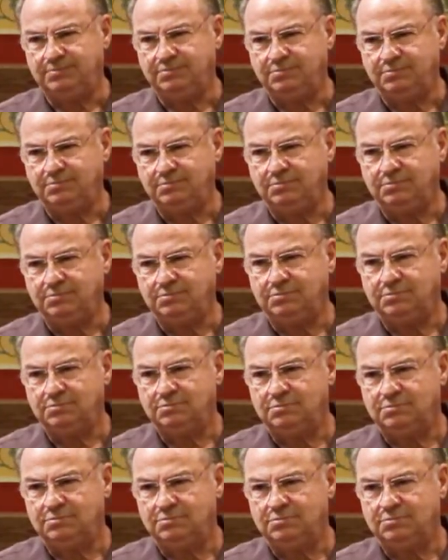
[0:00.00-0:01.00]

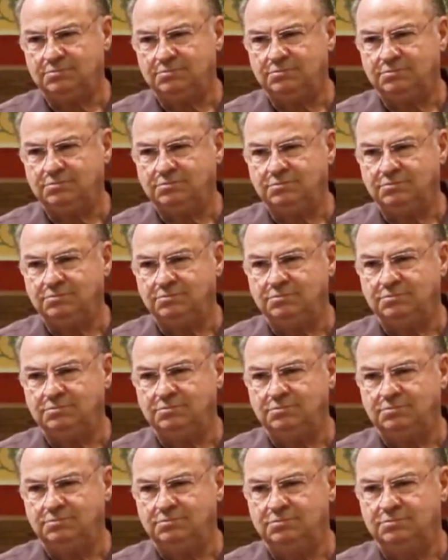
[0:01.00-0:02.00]

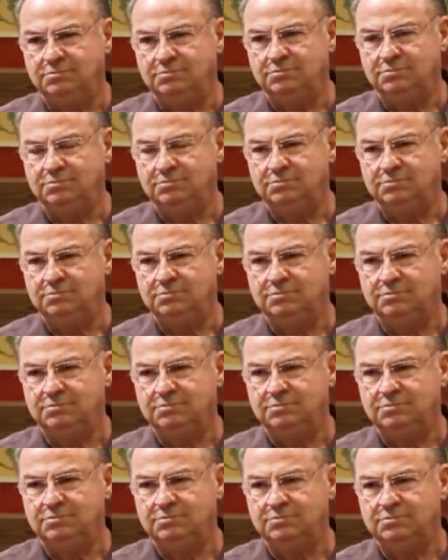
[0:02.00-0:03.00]

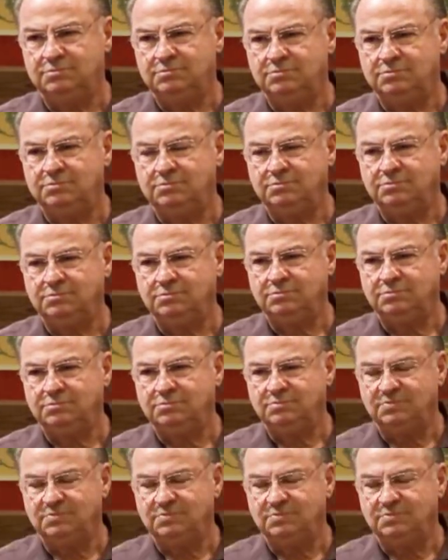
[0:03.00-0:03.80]
(silence)